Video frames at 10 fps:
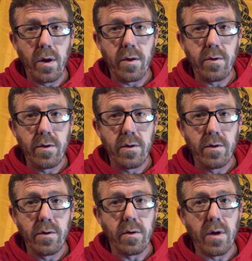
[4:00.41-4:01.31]
with,
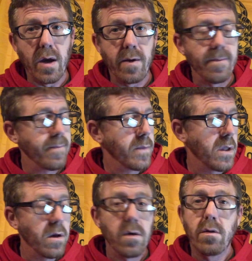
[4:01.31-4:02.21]
okay,
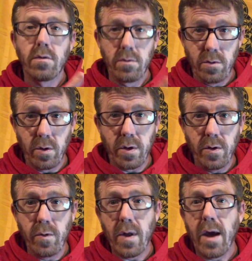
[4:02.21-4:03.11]
you can
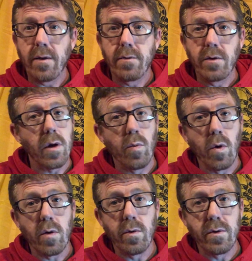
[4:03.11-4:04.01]
do that. You can
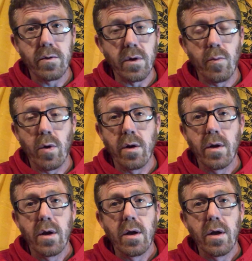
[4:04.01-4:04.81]
work with someone.